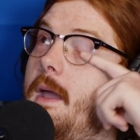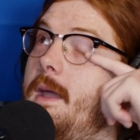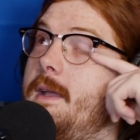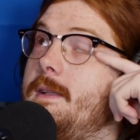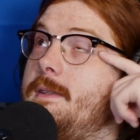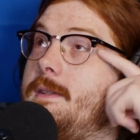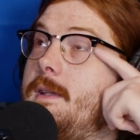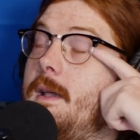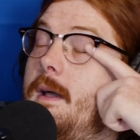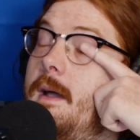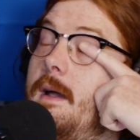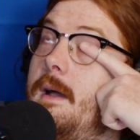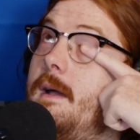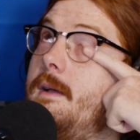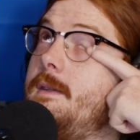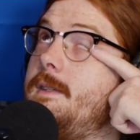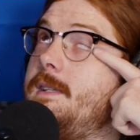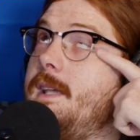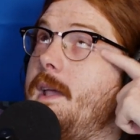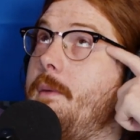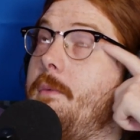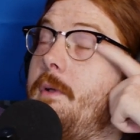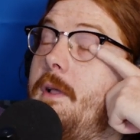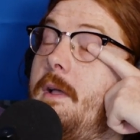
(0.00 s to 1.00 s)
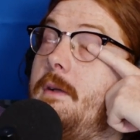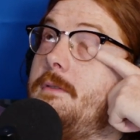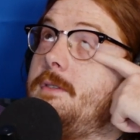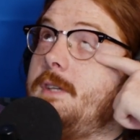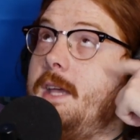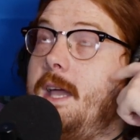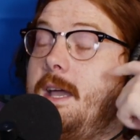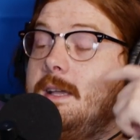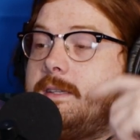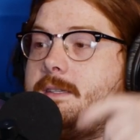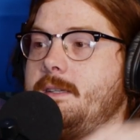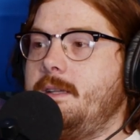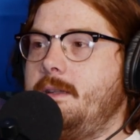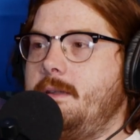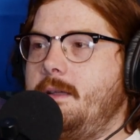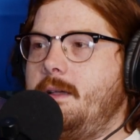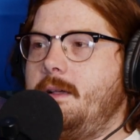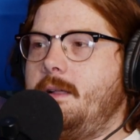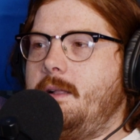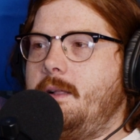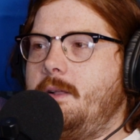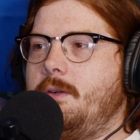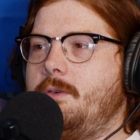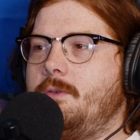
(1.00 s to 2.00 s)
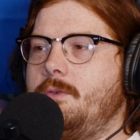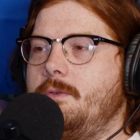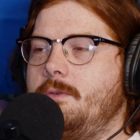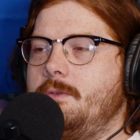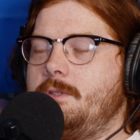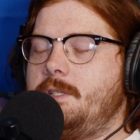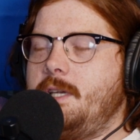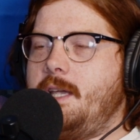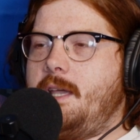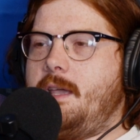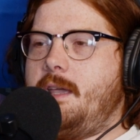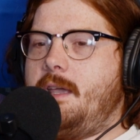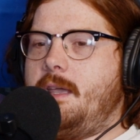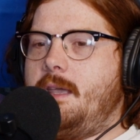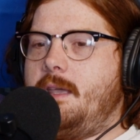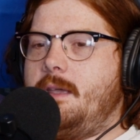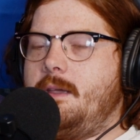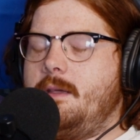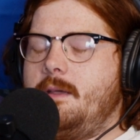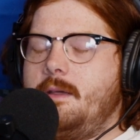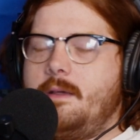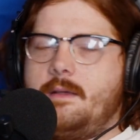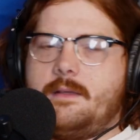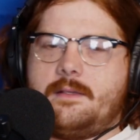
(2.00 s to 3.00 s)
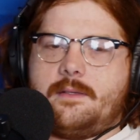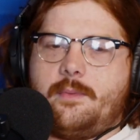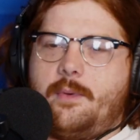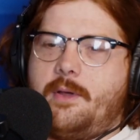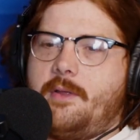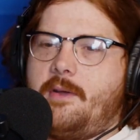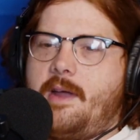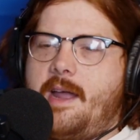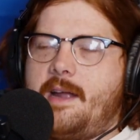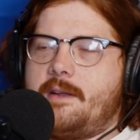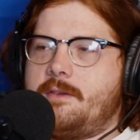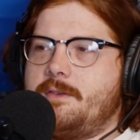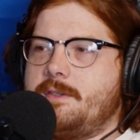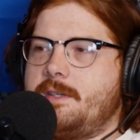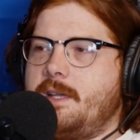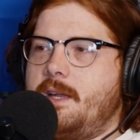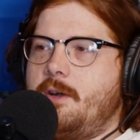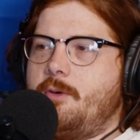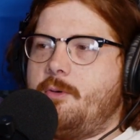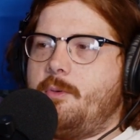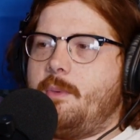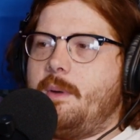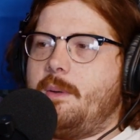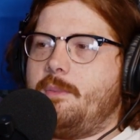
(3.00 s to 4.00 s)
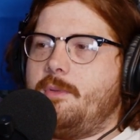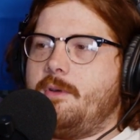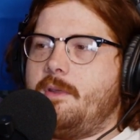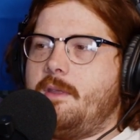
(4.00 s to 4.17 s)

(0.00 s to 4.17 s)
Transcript: It's Samuel L. Jackson, LL Cool J, some other actors I don't remember.